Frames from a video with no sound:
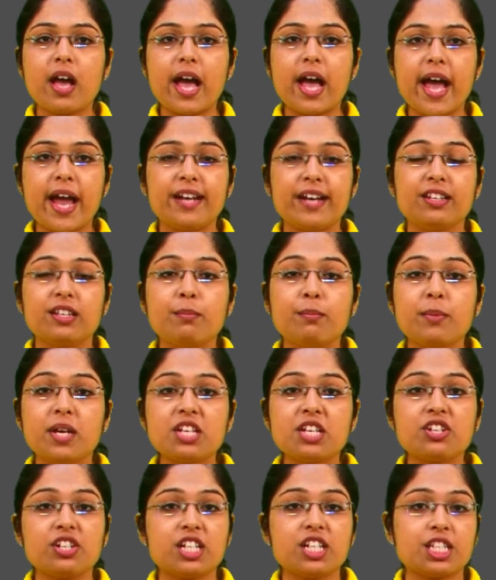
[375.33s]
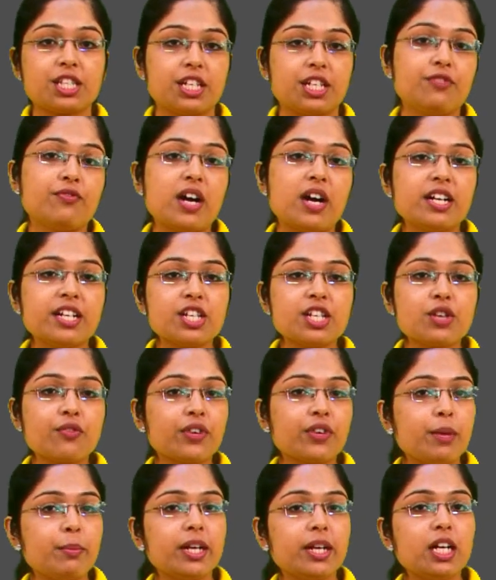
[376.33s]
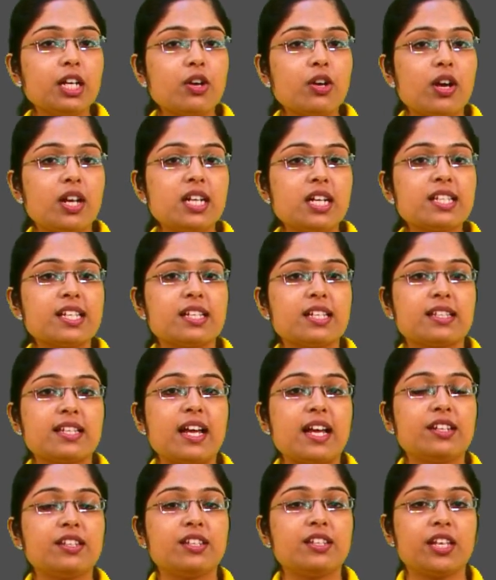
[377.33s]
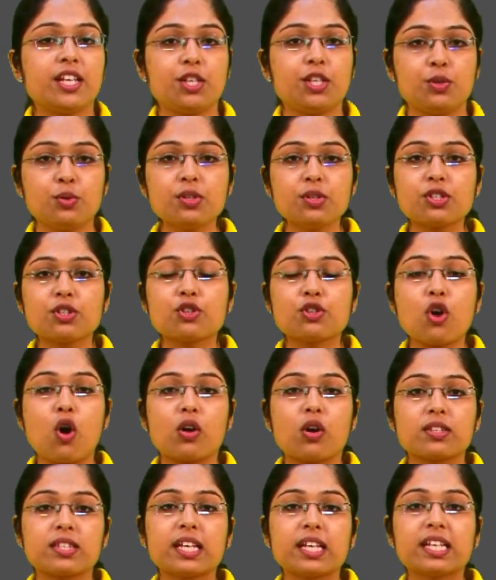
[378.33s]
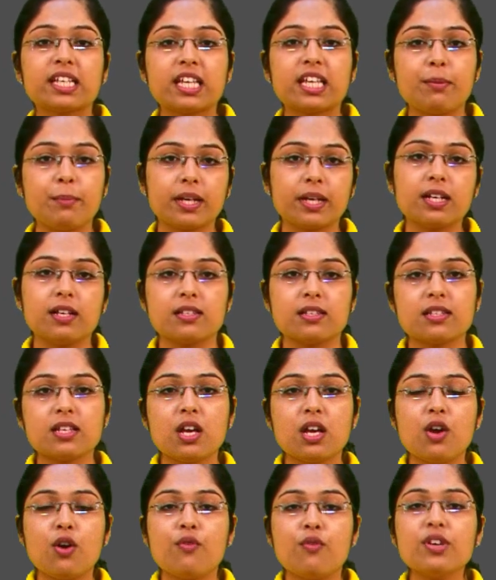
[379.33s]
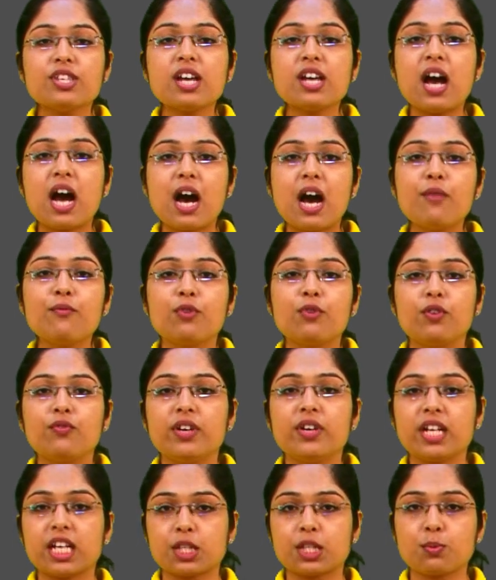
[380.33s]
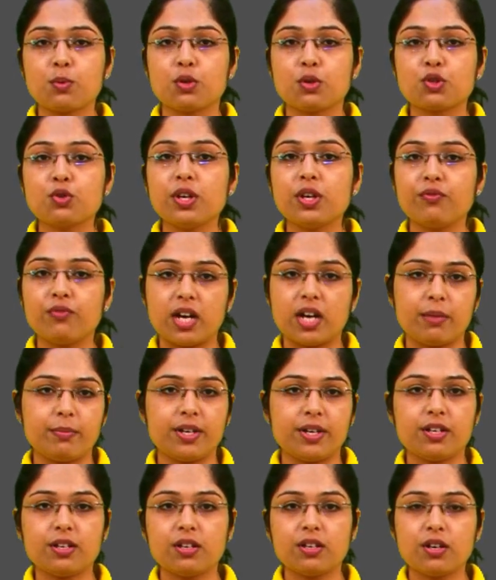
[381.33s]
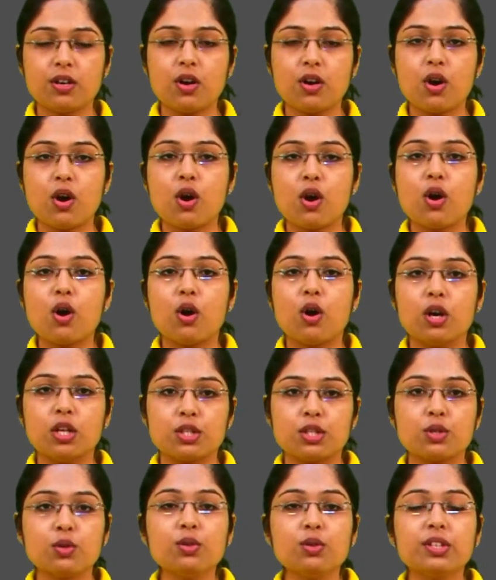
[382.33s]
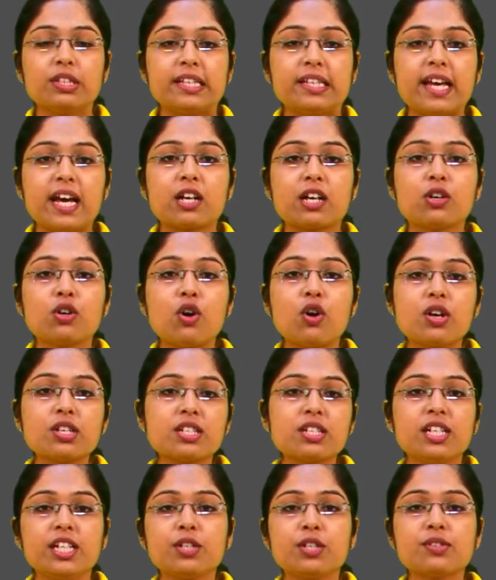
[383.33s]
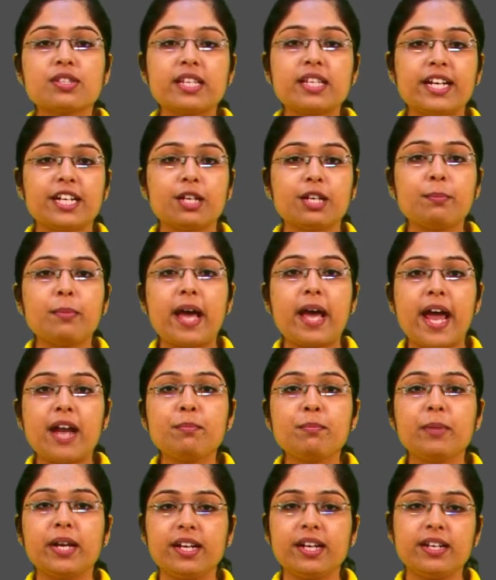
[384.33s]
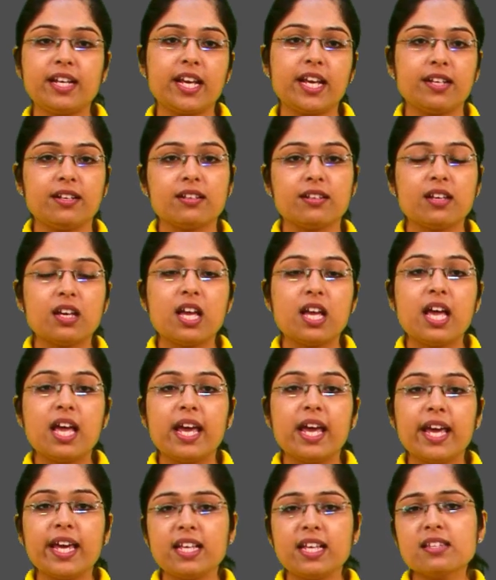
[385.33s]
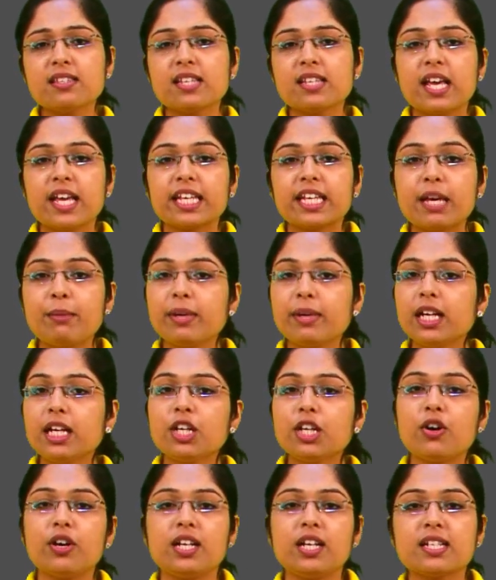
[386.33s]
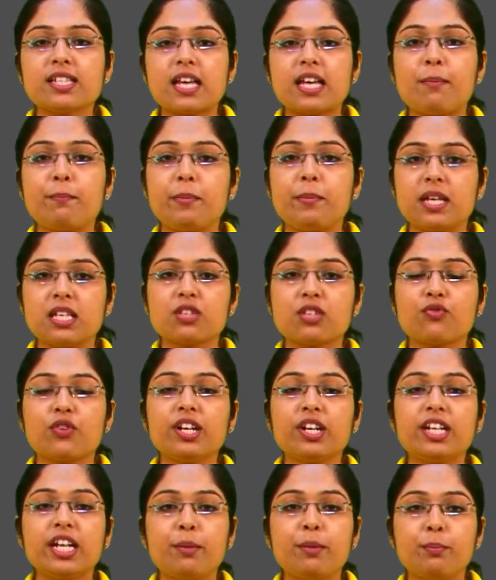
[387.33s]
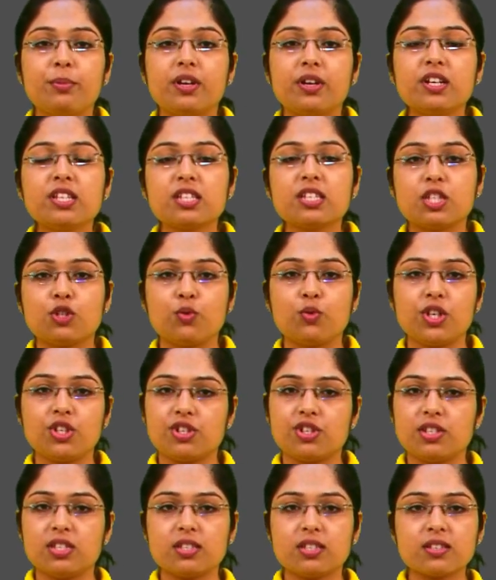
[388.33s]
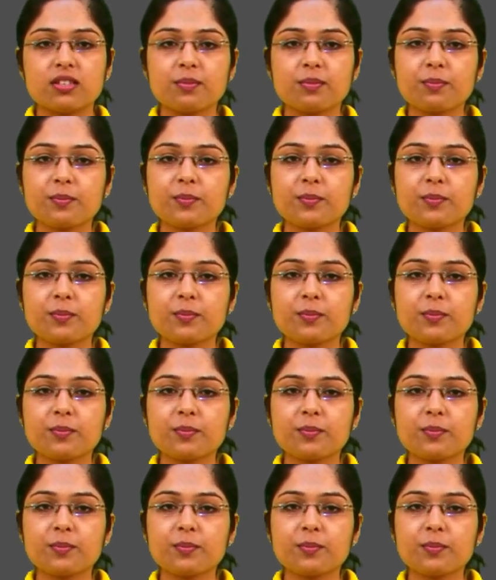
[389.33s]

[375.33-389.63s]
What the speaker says: And the major disadvantage of chemical toilets is that they use toxic chemicals which are harmful when exposed to environment. Also, they are costly to set up and maintain. Hence, chemical toilets are best for temporary situations.